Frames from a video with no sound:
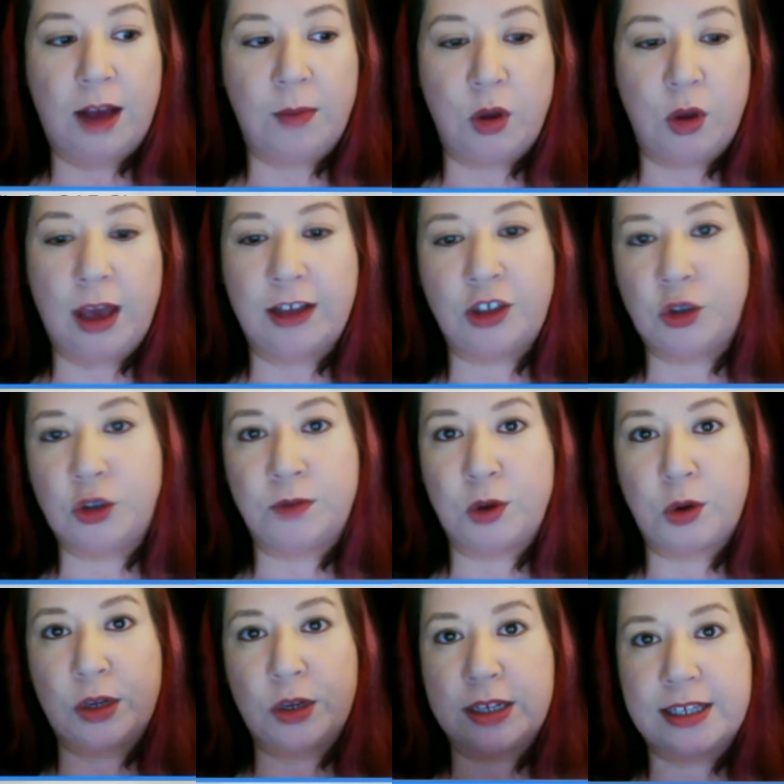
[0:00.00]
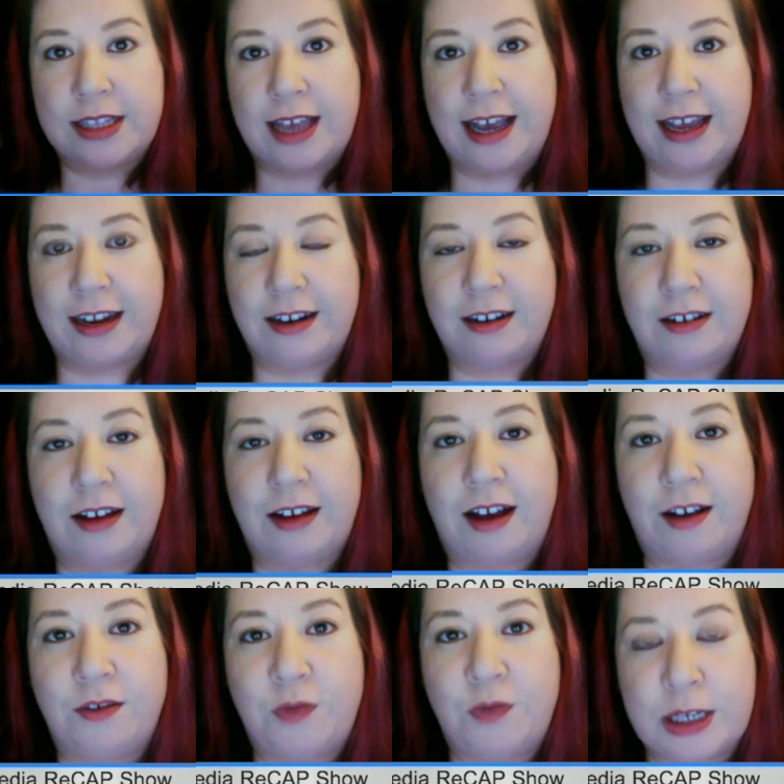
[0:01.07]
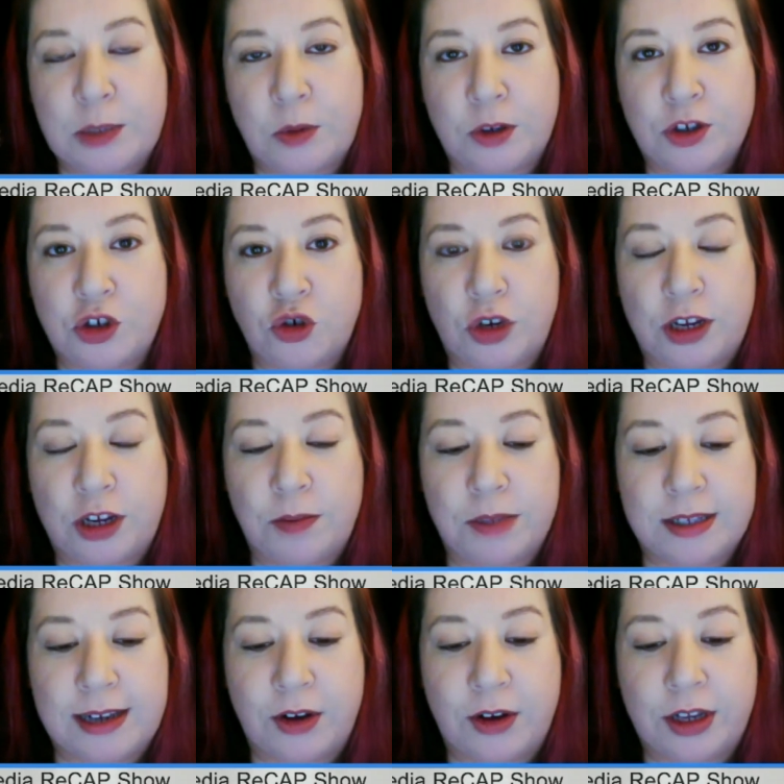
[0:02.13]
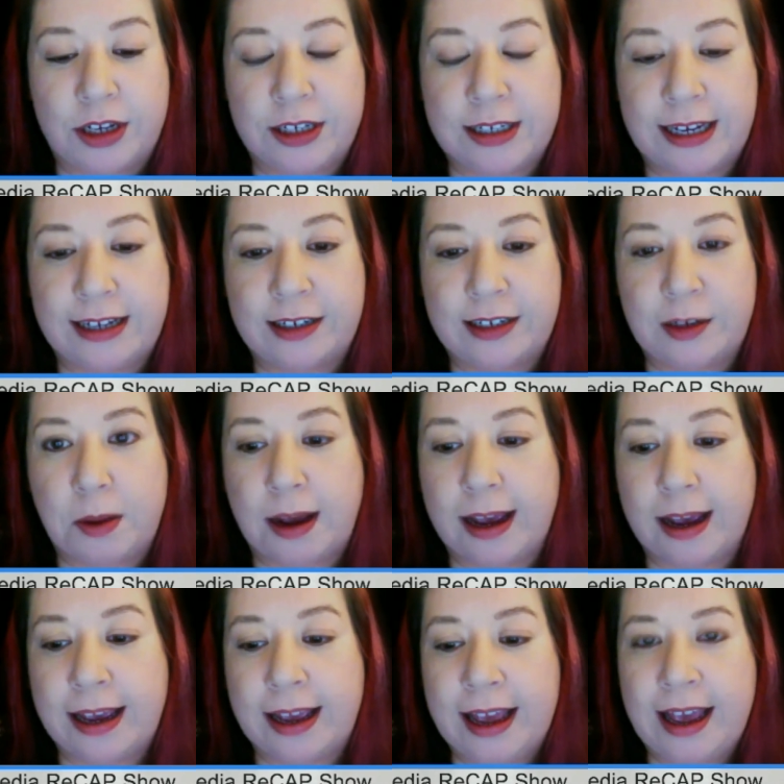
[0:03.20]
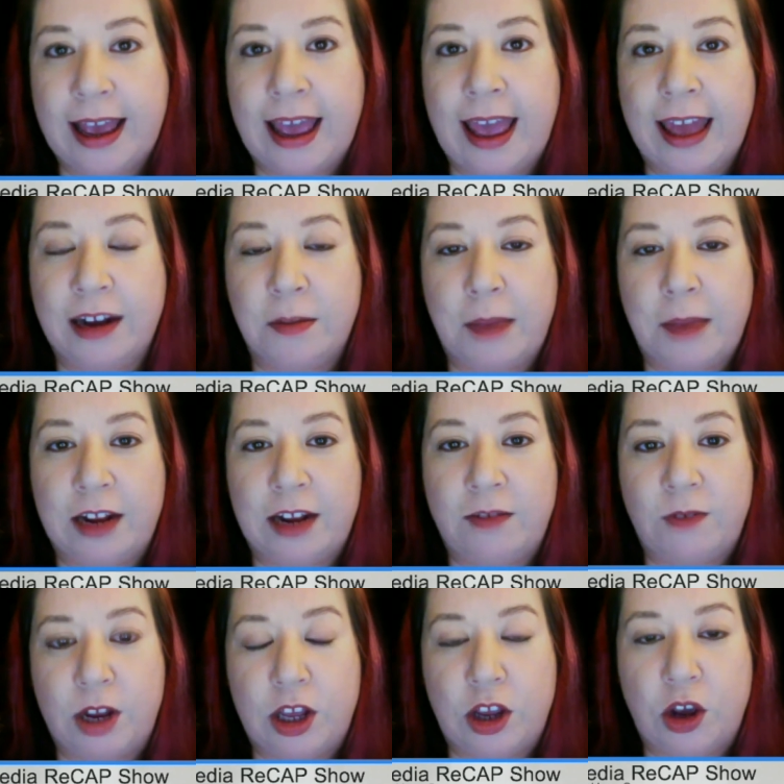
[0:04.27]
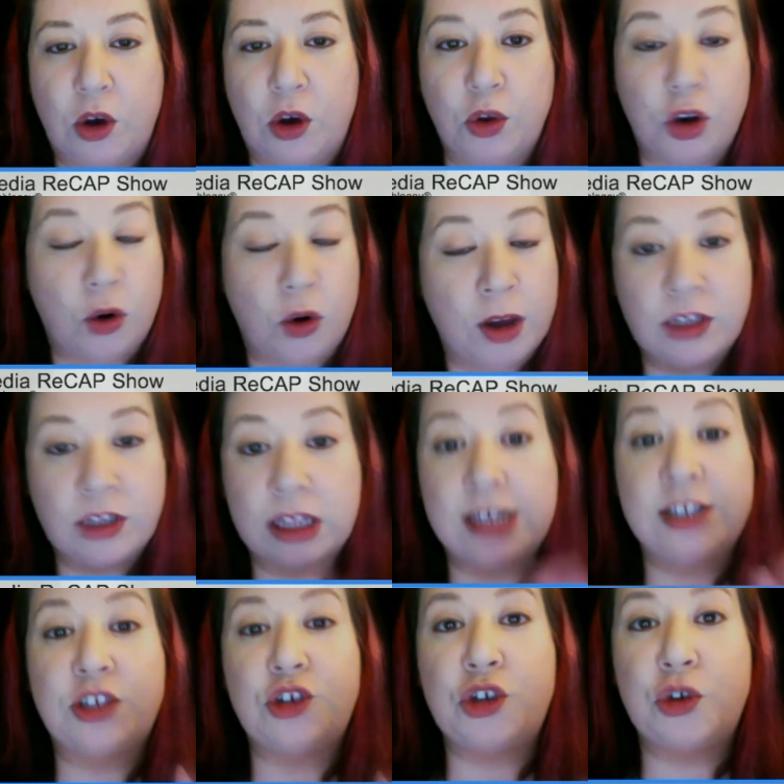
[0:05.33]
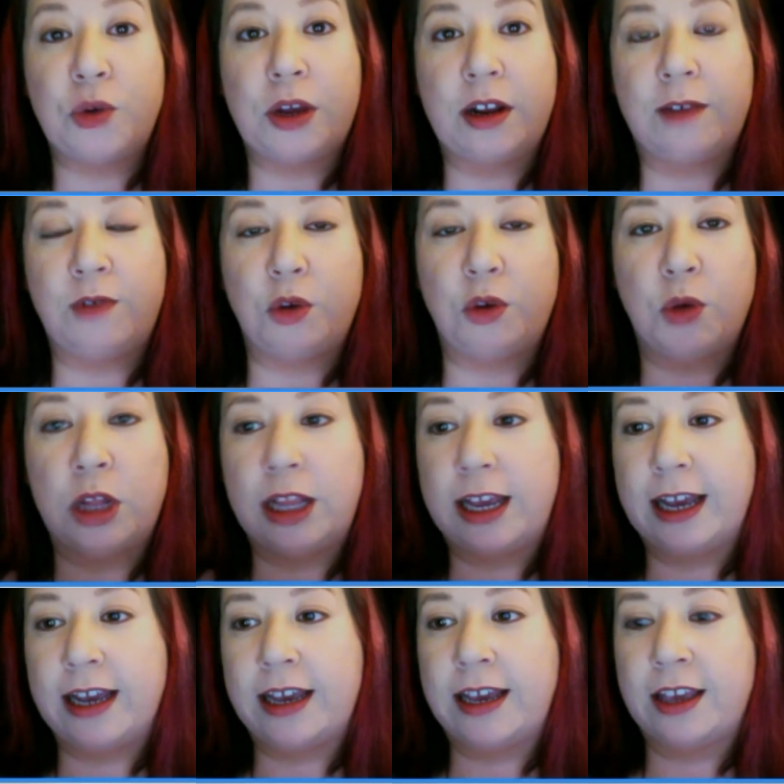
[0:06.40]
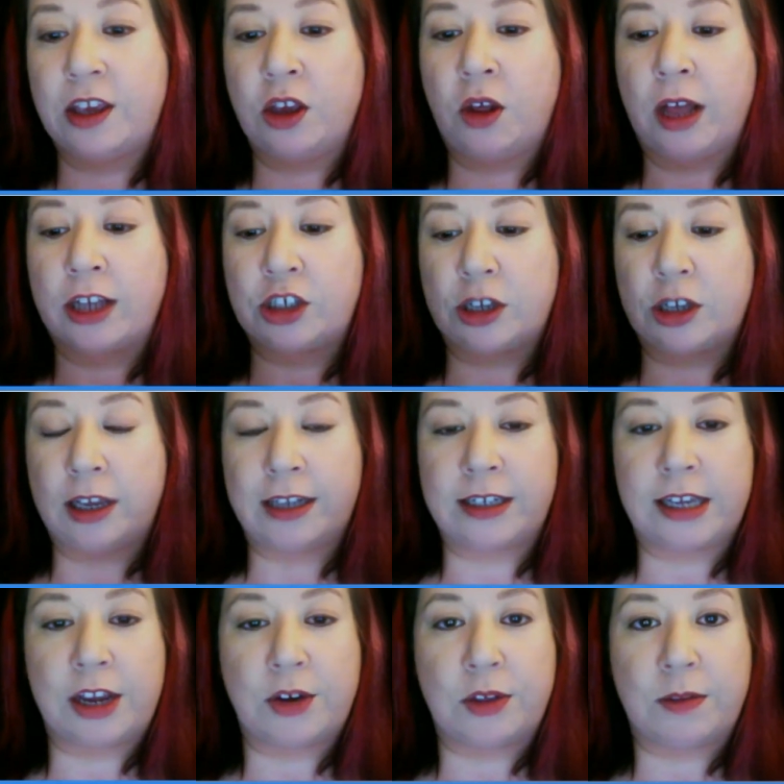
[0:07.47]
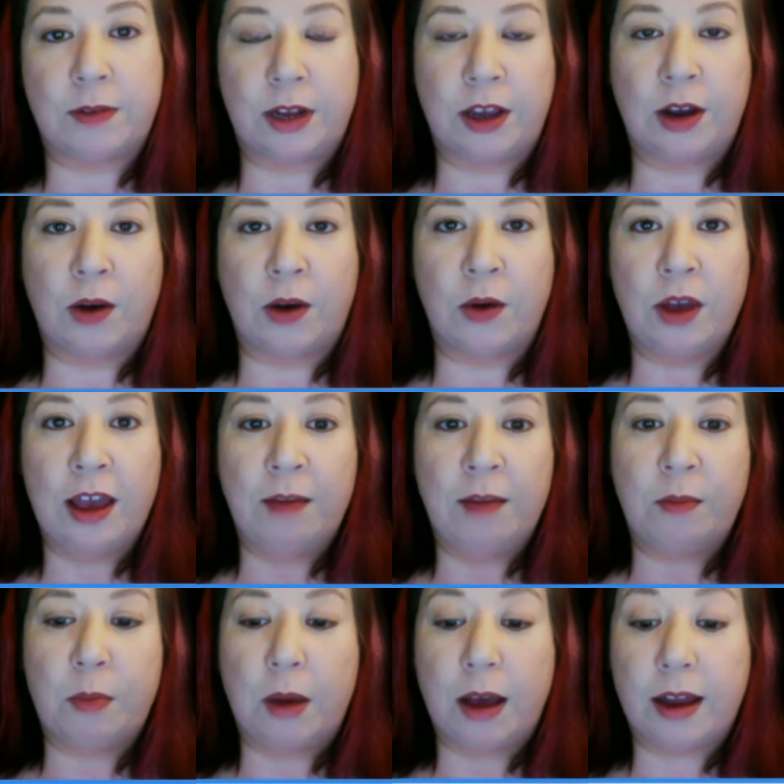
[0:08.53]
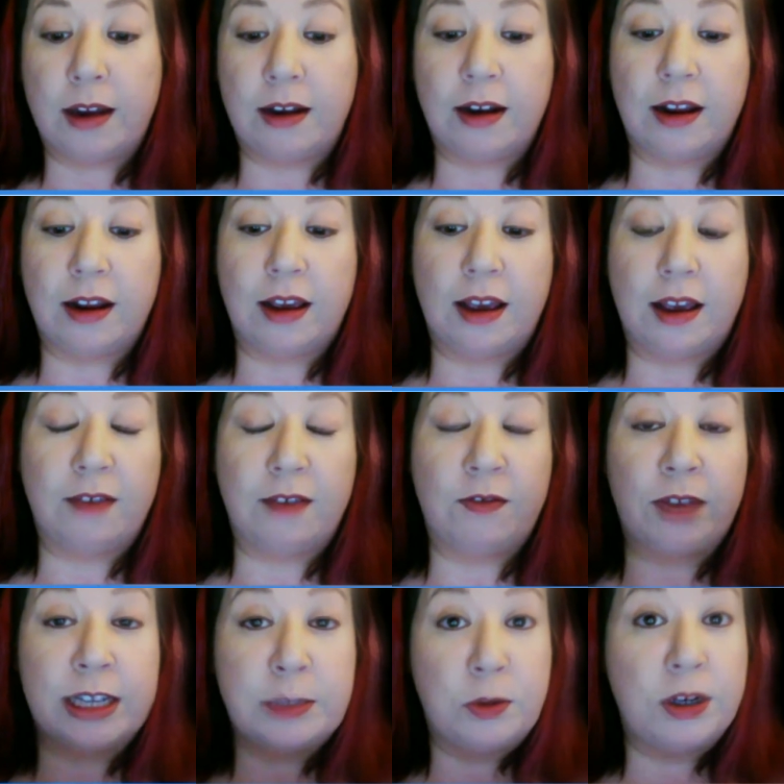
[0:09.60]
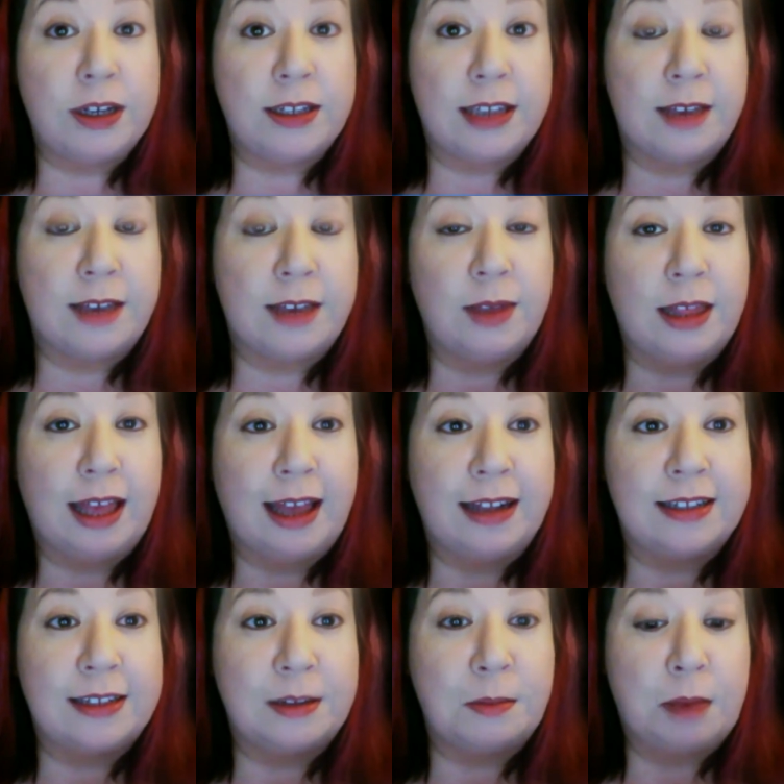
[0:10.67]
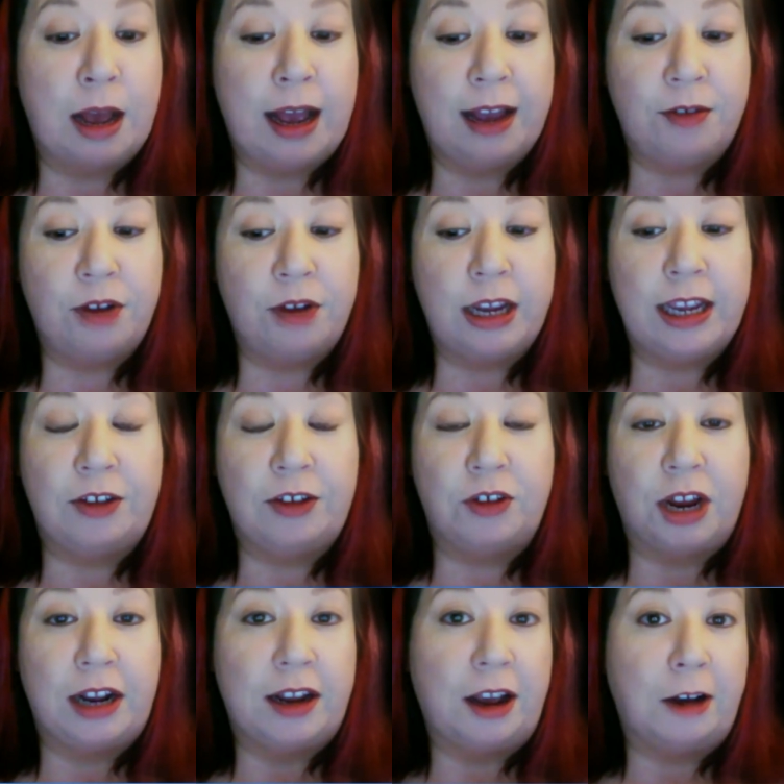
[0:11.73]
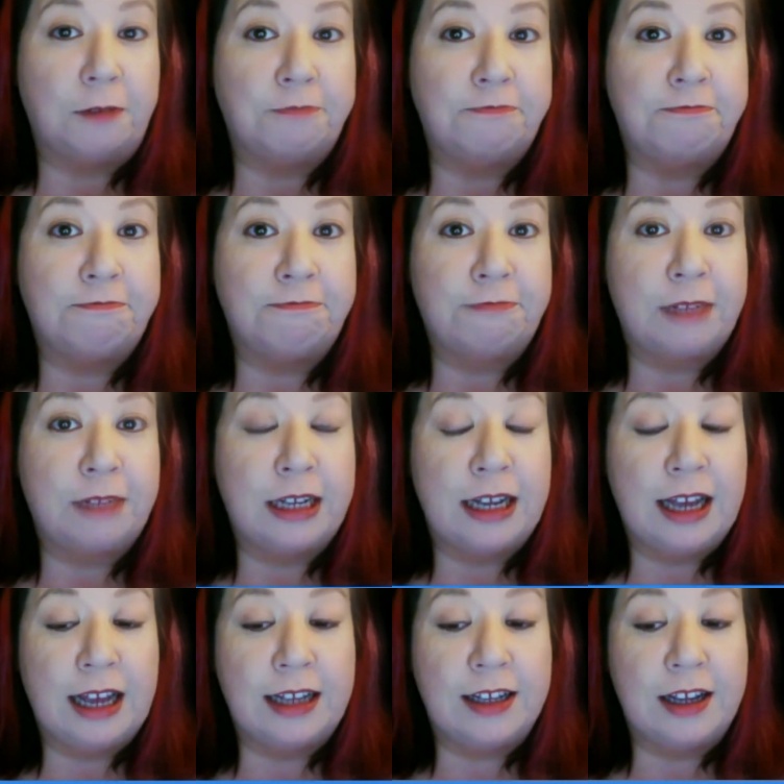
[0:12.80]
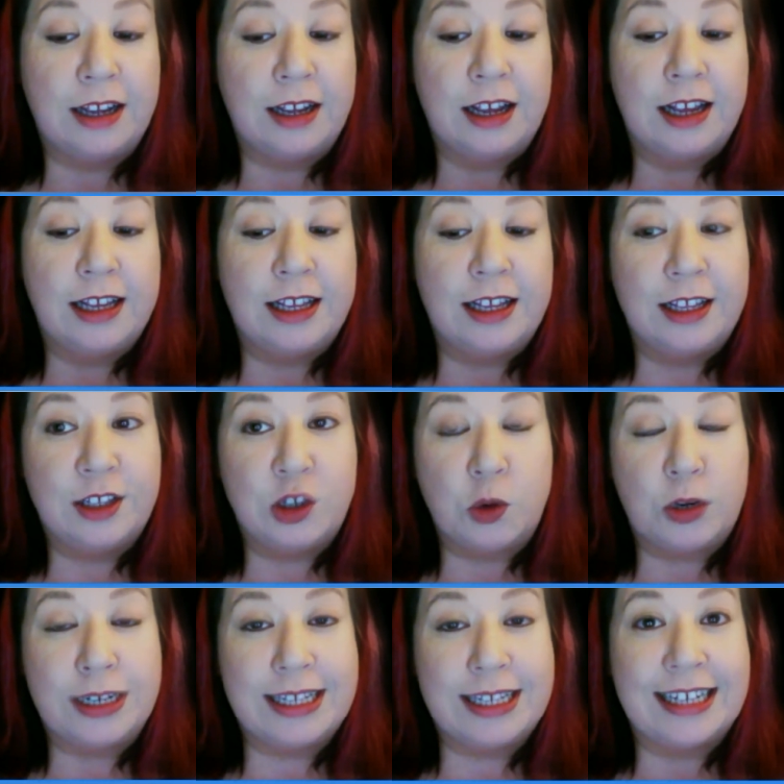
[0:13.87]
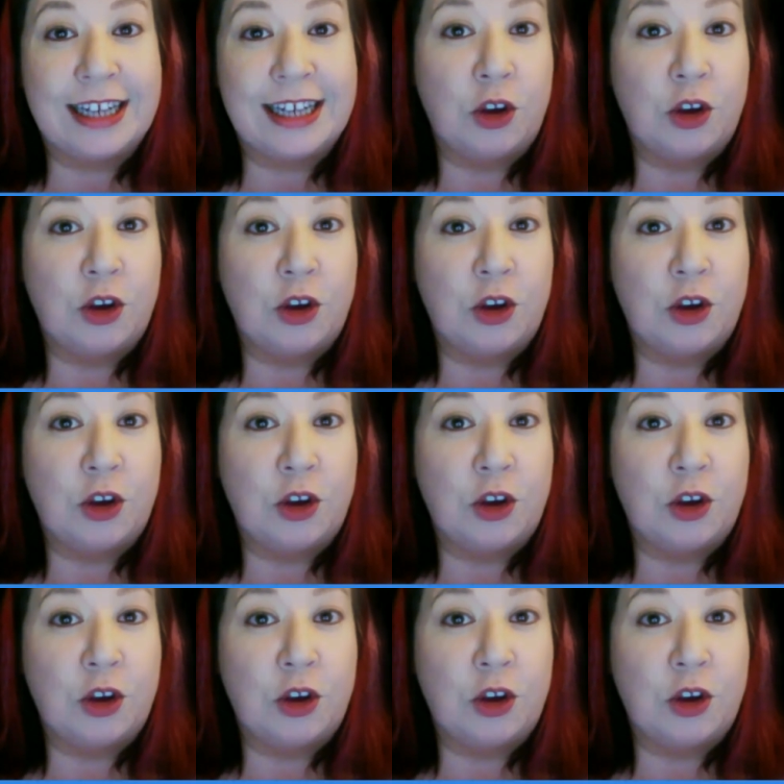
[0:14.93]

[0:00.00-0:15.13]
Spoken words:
had to have noticed that Facebook stream is now inundated by animated video. You don't have to listen to it. If you click, you'll actually get to hear the video. But Facebook is giving that some high ranking right now. So what does that tell